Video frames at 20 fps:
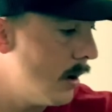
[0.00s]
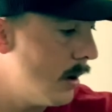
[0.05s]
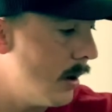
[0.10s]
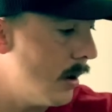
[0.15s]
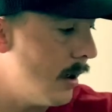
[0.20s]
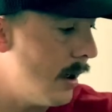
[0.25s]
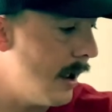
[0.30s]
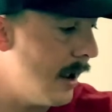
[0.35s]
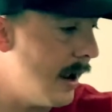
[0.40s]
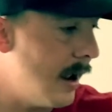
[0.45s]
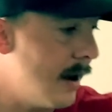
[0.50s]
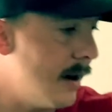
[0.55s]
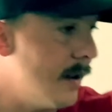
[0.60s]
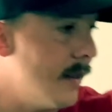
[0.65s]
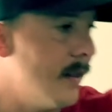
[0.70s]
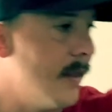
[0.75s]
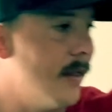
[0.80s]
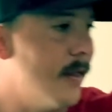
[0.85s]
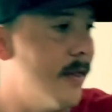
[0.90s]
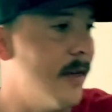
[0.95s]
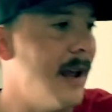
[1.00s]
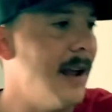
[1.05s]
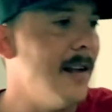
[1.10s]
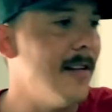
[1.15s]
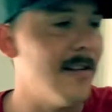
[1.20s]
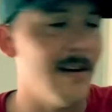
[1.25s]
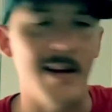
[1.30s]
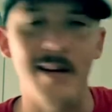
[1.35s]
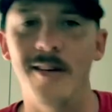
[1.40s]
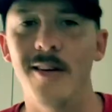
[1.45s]
And these
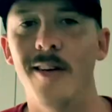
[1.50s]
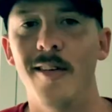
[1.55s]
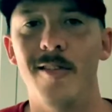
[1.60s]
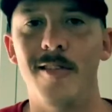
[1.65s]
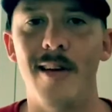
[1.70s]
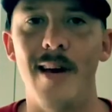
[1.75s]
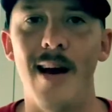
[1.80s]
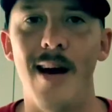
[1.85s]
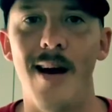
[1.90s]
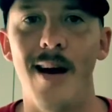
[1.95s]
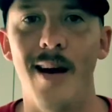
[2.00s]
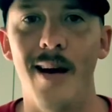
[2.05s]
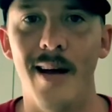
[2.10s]
I just got.